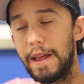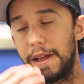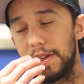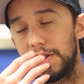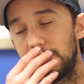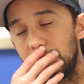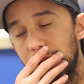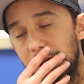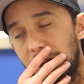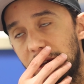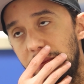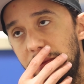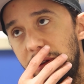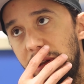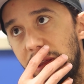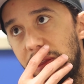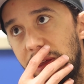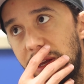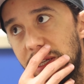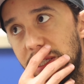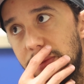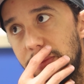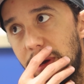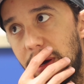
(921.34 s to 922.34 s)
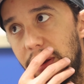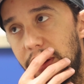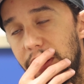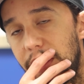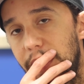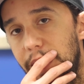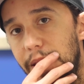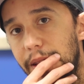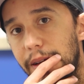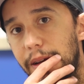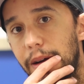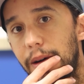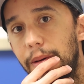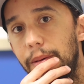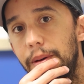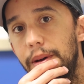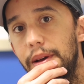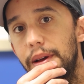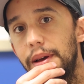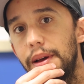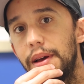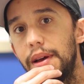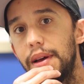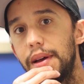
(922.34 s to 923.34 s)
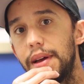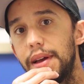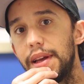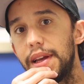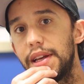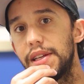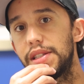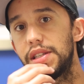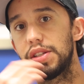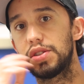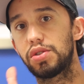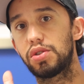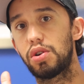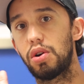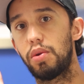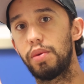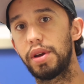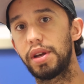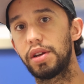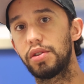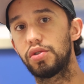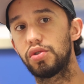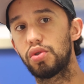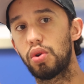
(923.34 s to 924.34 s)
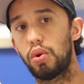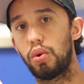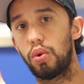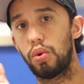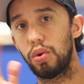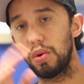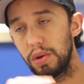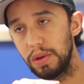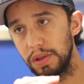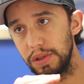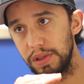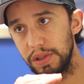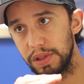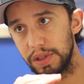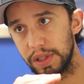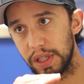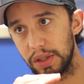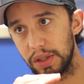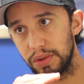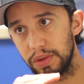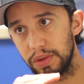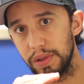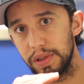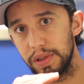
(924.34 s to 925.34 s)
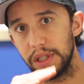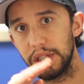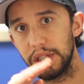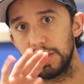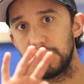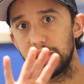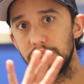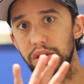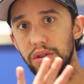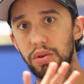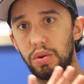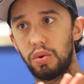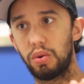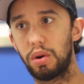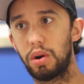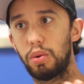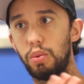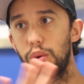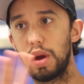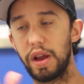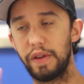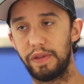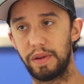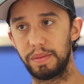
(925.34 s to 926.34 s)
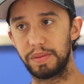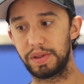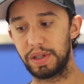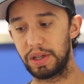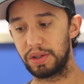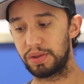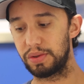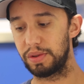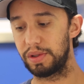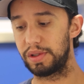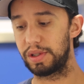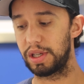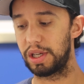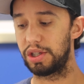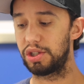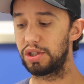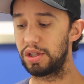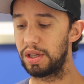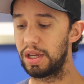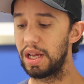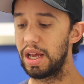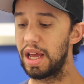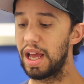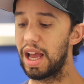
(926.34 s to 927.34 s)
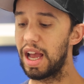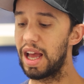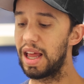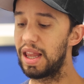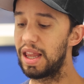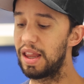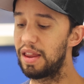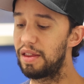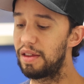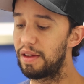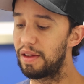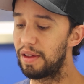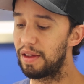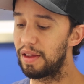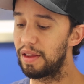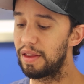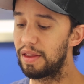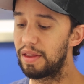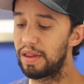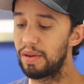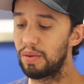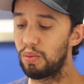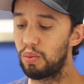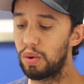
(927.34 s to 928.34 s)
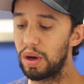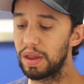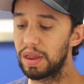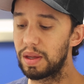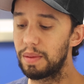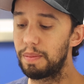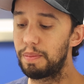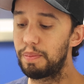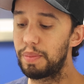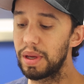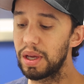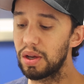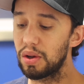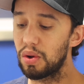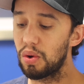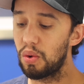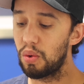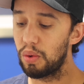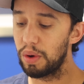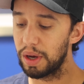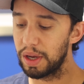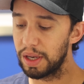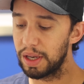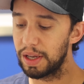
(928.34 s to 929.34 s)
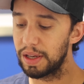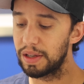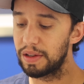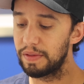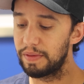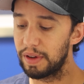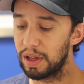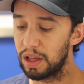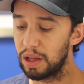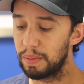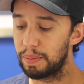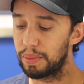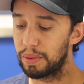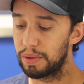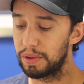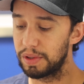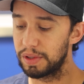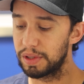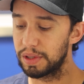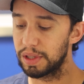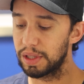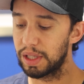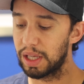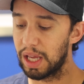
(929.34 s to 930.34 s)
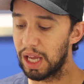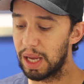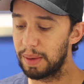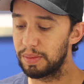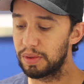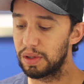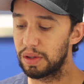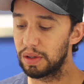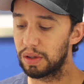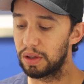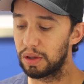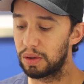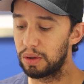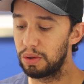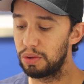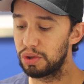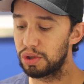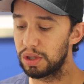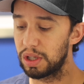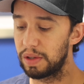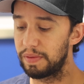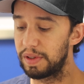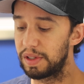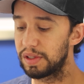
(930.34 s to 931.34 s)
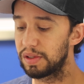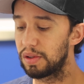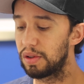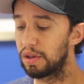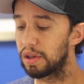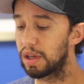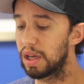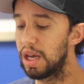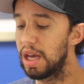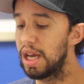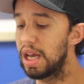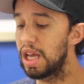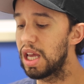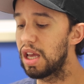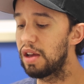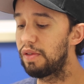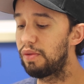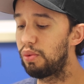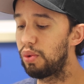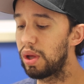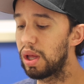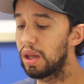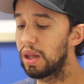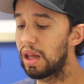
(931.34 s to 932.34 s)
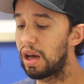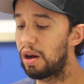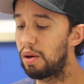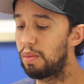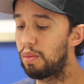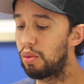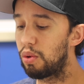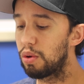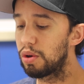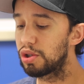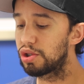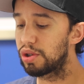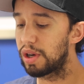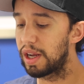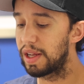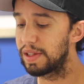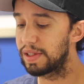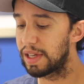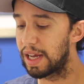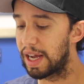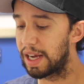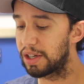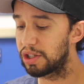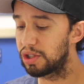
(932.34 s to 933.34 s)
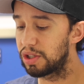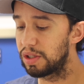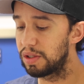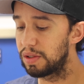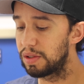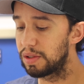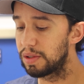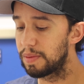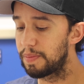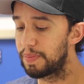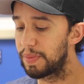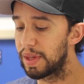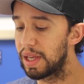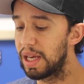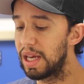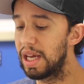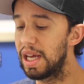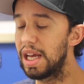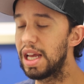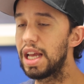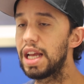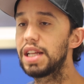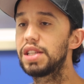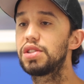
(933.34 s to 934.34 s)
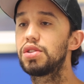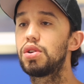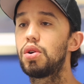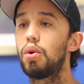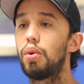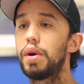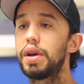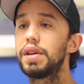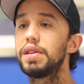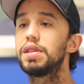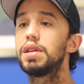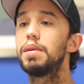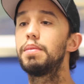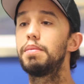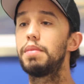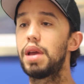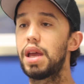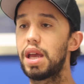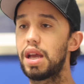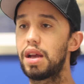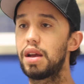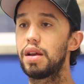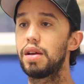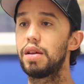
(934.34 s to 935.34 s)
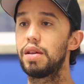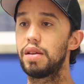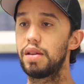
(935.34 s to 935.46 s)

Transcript: So the community thinks about it, and they go, is this going towards centralization or away from centralization? And what the Bitcoin developers came to the conclusion of is, look, if we allow more transactions, it's going to make